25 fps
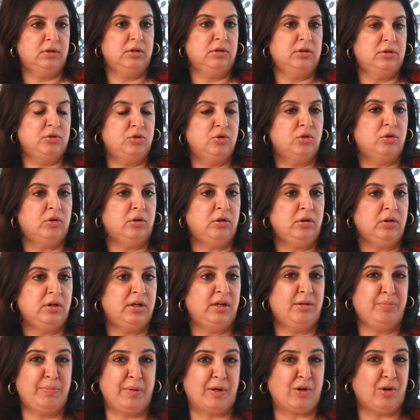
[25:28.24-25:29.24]
You know,
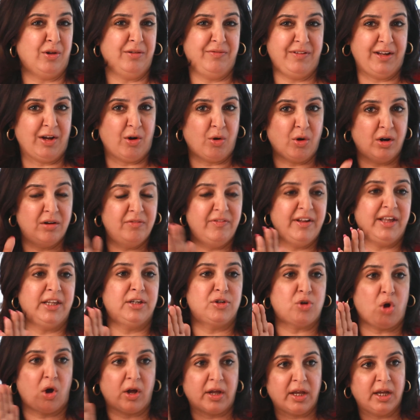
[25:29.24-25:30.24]
it's because we are always
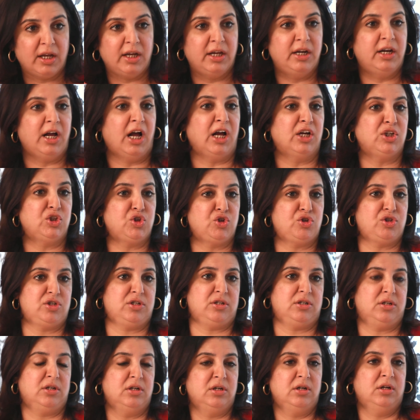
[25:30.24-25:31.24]
talking in hushed
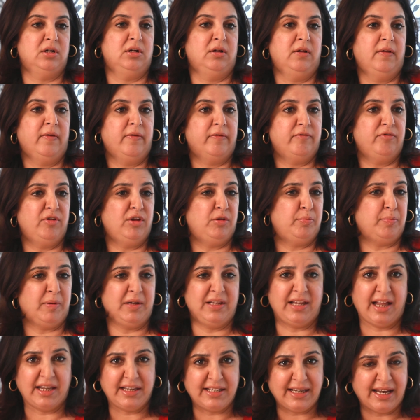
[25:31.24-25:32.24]
whispers.
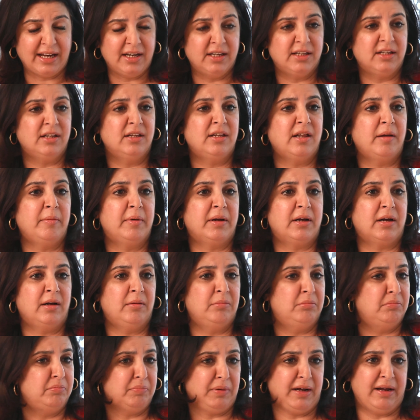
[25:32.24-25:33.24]
Our censors have
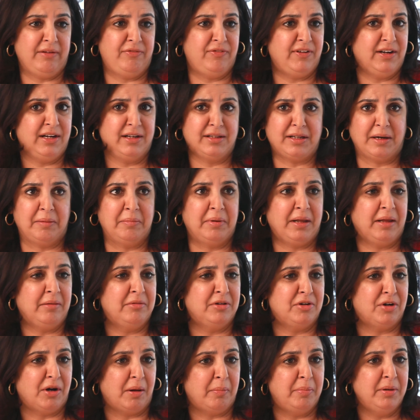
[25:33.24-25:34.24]
become, I feel,
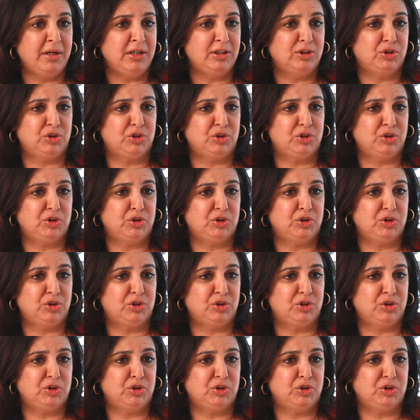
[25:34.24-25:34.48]
sometimes rubbish.